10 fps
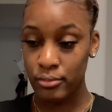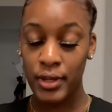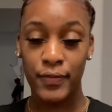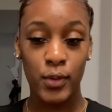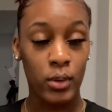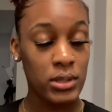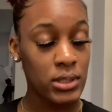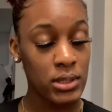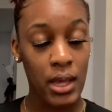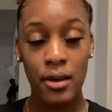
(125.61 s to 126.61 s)
If you want the
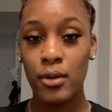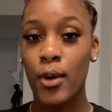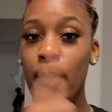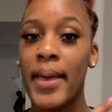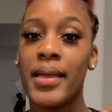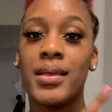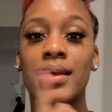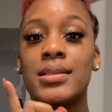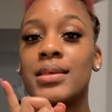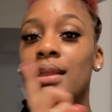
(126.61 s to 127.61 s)
style, go back
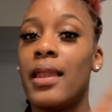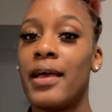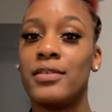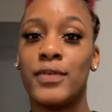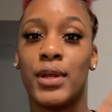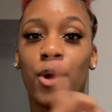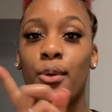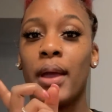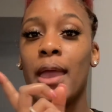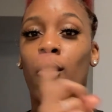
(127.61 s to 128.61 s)
into the last video
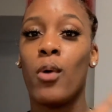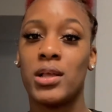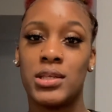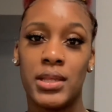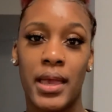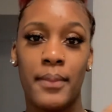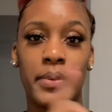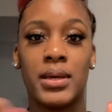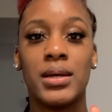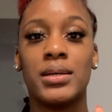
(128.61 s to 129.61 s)
and watch that,
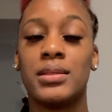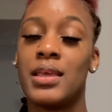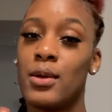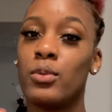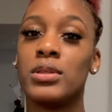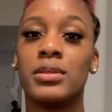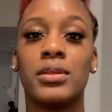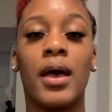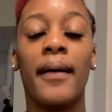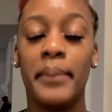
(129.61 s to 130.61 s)
because it was
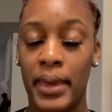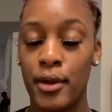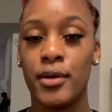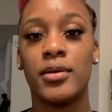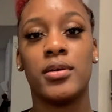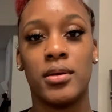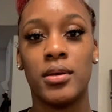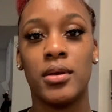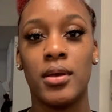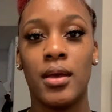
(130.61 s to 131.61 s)
a banger.
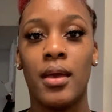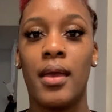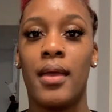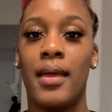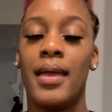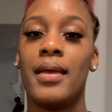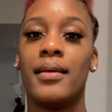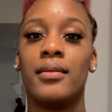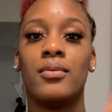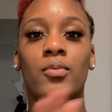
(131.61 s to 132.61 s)

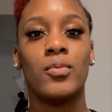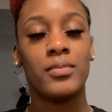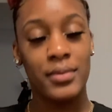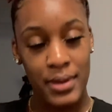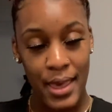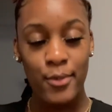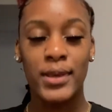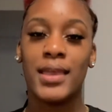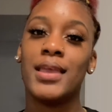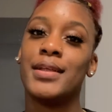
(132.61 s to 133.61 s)
And now we
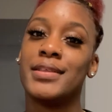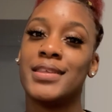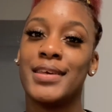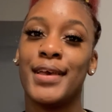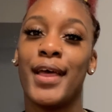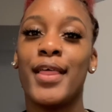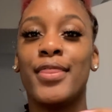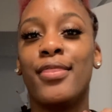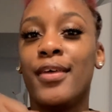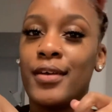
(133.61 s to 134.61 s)
can get into
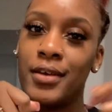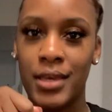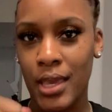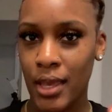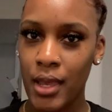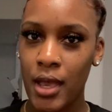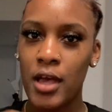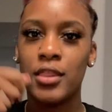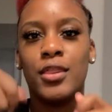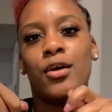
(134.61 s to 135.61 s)
the cooking,
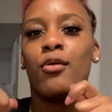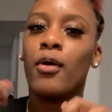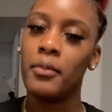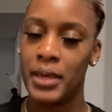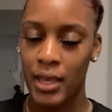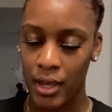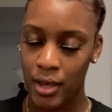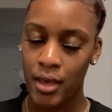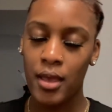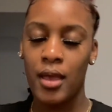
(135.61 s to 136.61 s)
the grubbing.
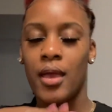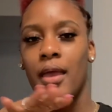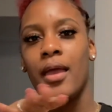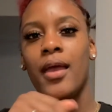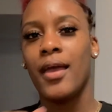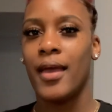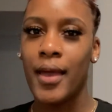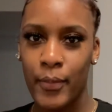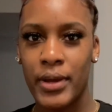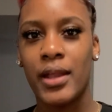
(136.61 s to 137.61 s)

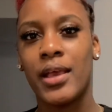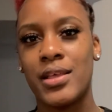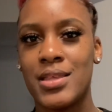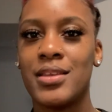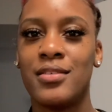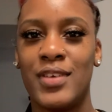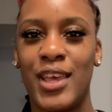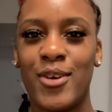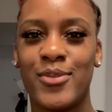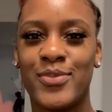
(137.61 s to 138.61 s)
We're gonna get into this video.